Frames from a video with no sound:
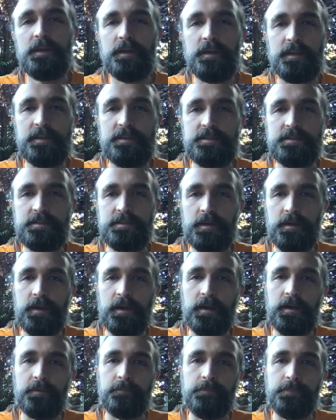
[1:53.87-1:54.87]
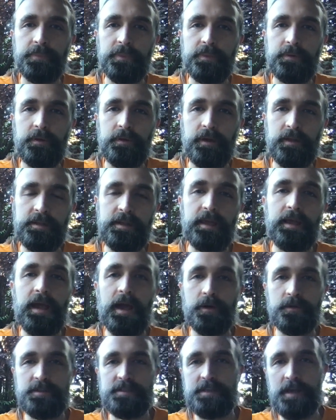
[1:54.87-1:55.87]
It's a day
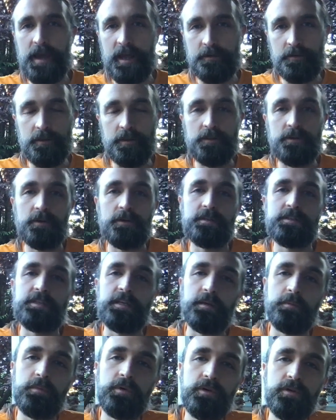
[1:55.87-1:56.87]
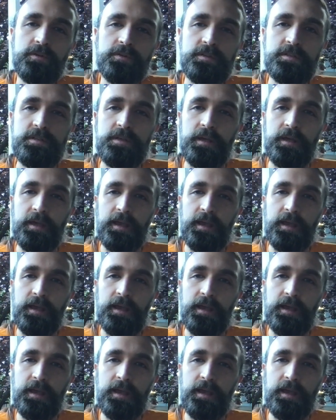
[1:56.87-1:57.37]
outside of the 13 moons,